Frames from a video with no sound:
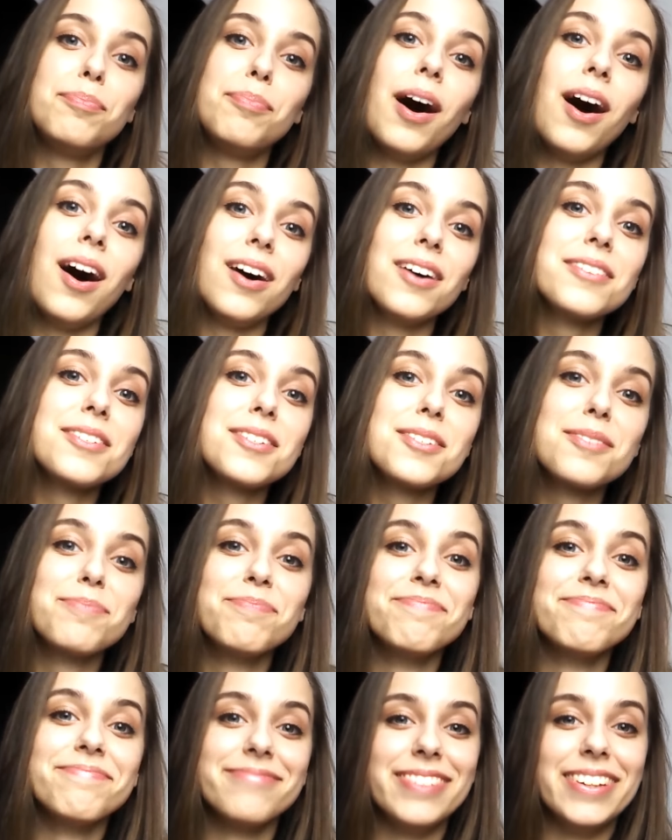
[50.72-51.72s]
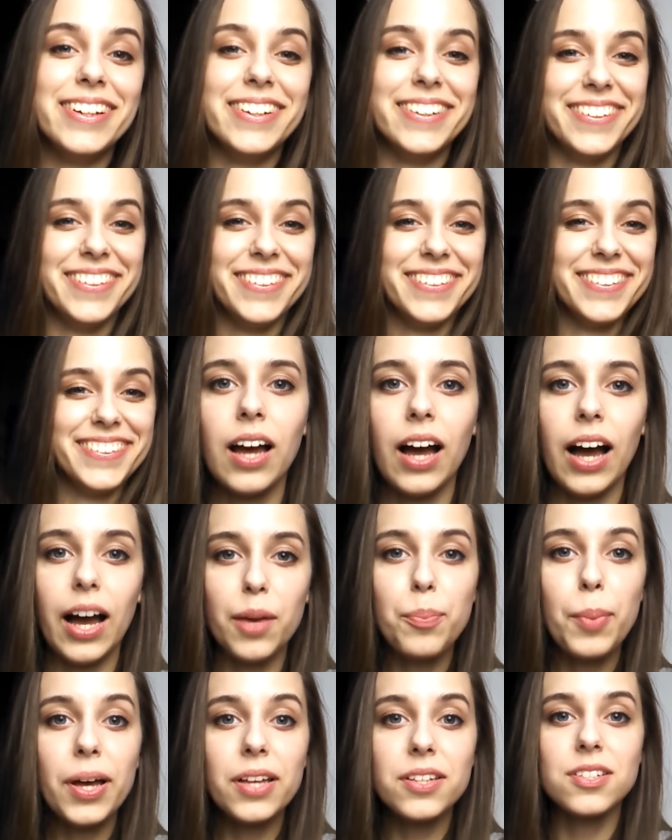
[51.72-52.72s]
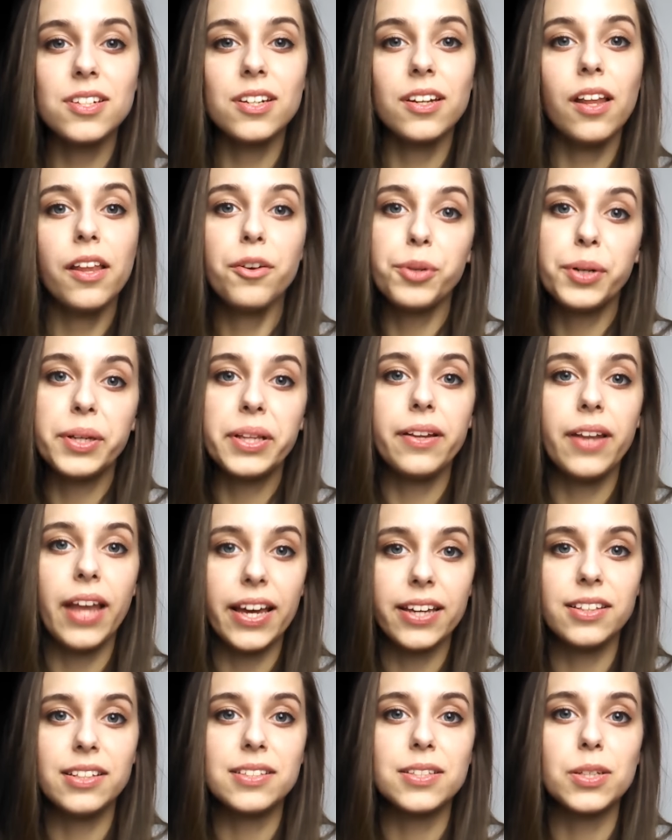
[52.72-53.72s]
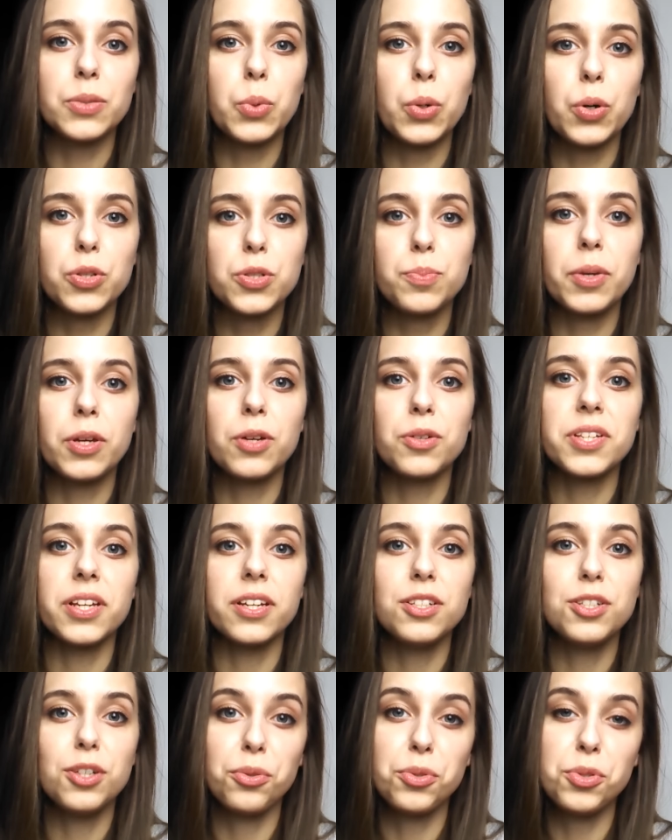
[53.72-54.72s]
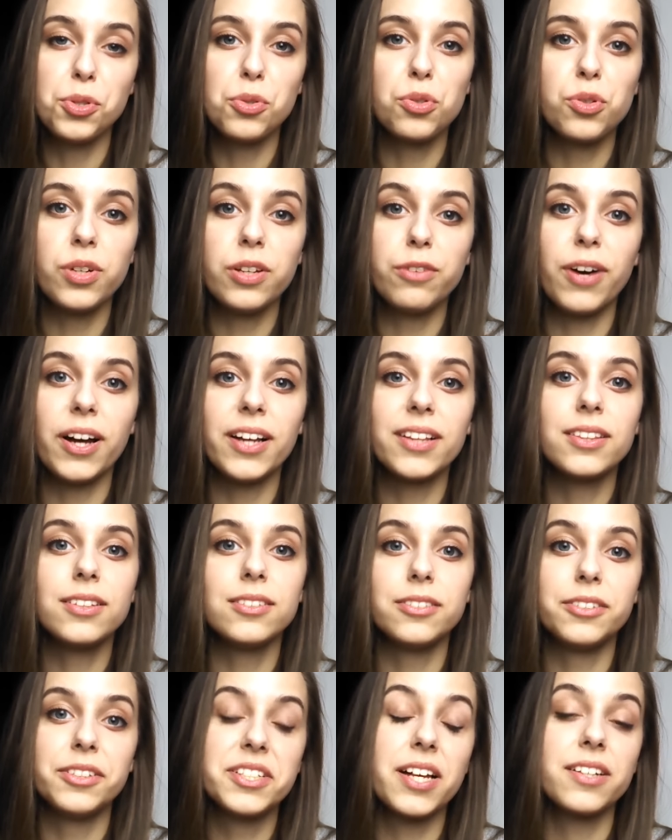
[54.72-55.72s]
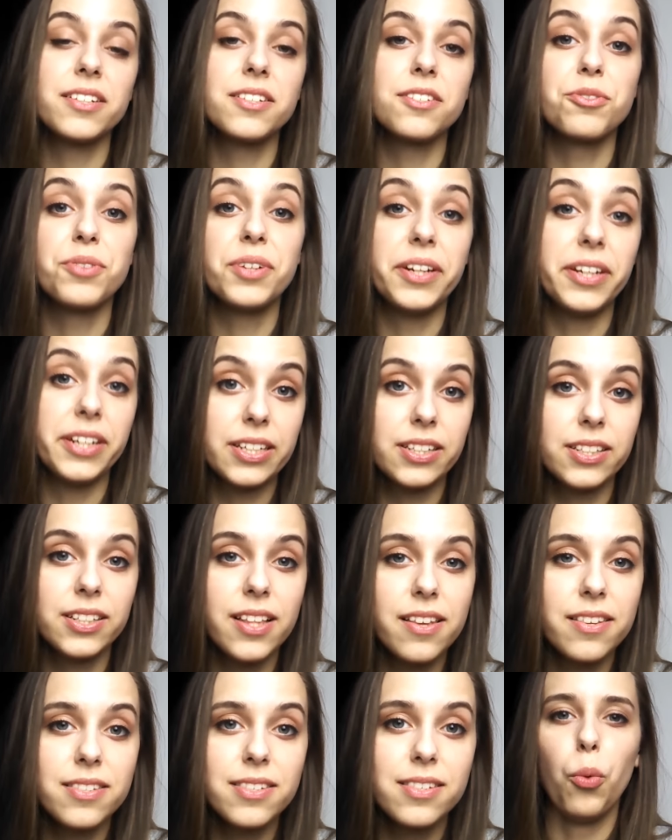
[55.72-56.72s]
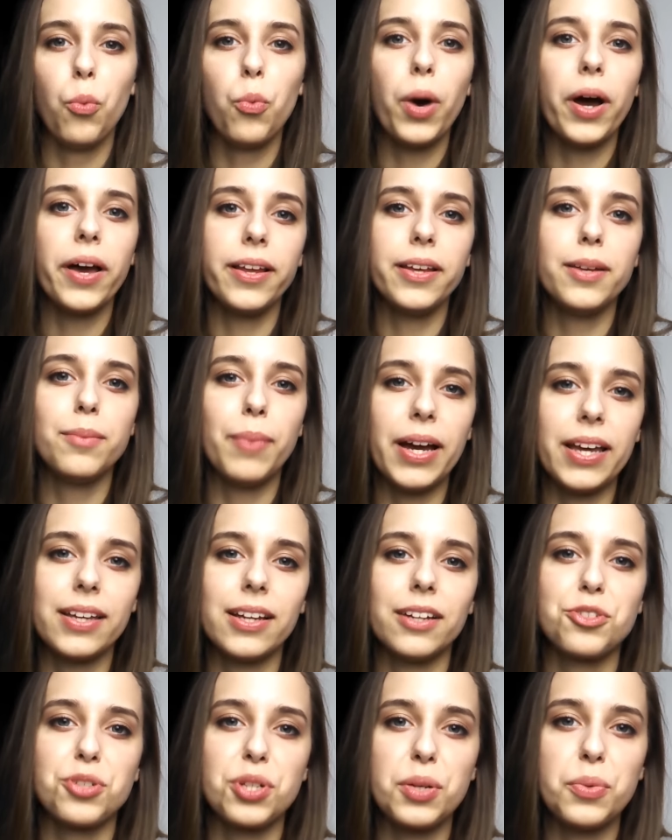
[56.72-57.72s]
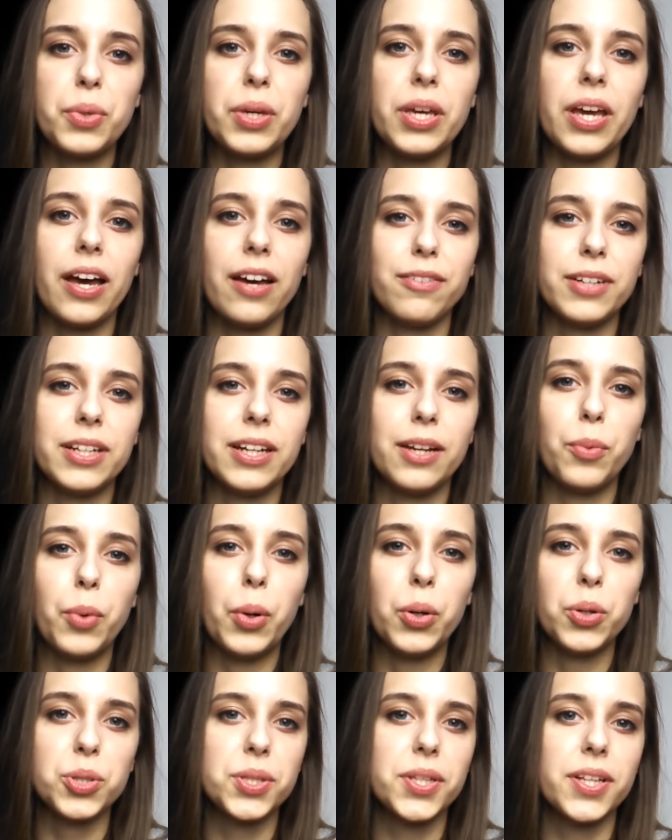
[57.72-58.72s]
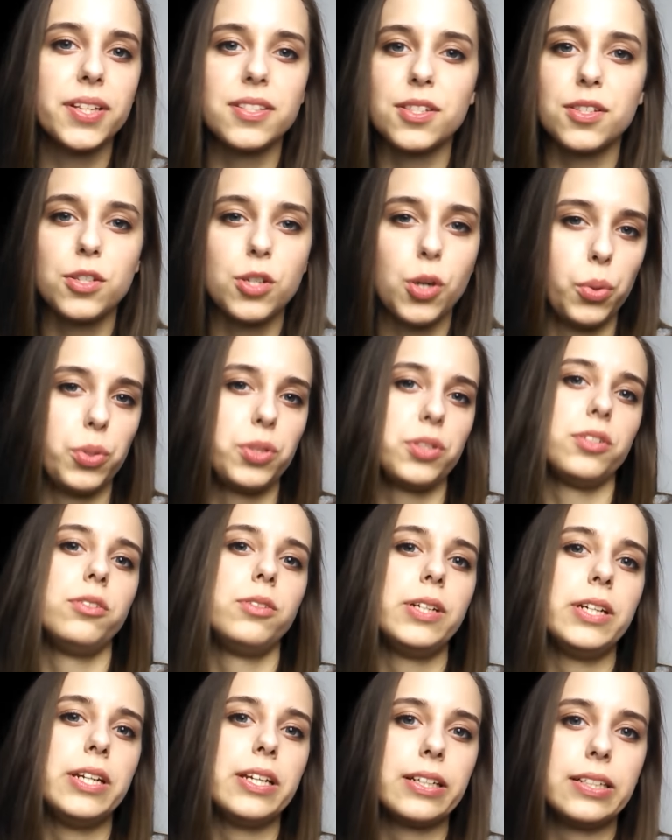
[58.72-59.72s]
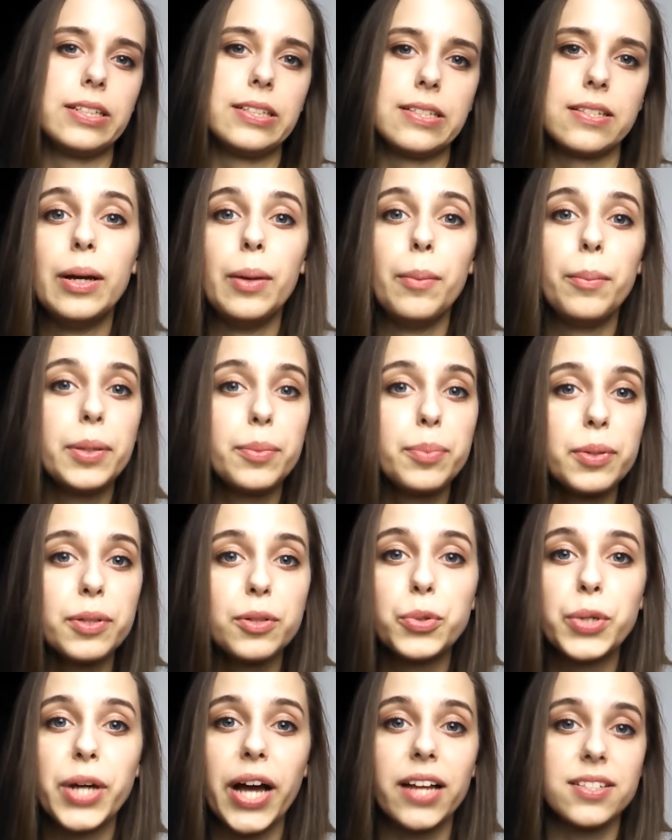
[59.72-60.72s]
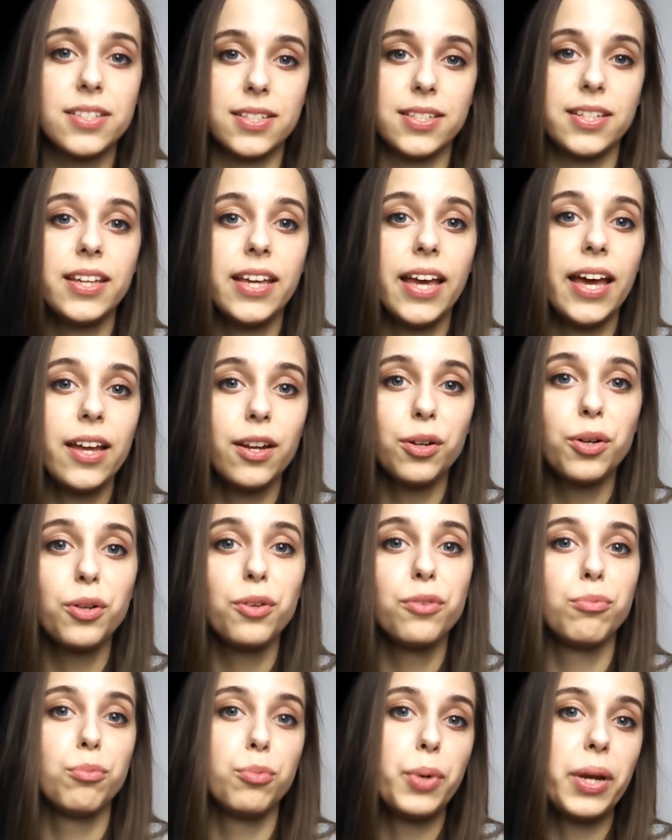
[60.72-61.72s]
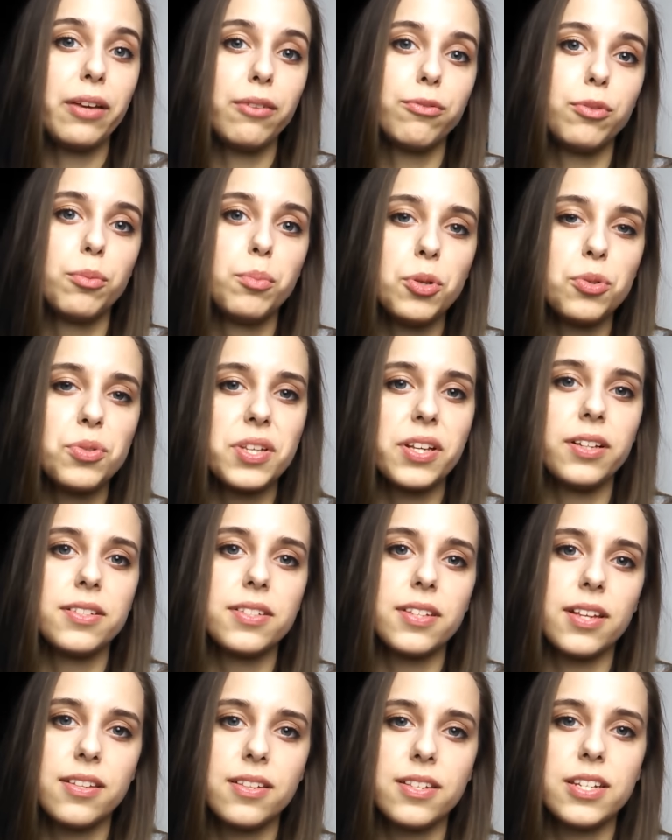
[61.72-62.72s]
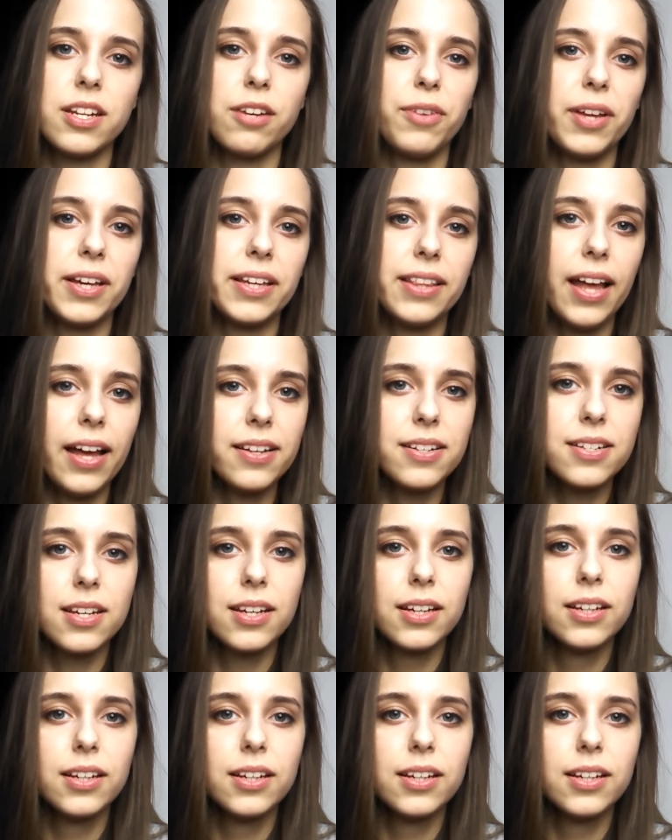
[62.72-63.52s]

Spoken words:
part. I personally really like these awards because I don't usually find the results ridiculous, while in my country we have an award that's totally ridiculous. People who can't sing at all winning for musicals and stuff like that.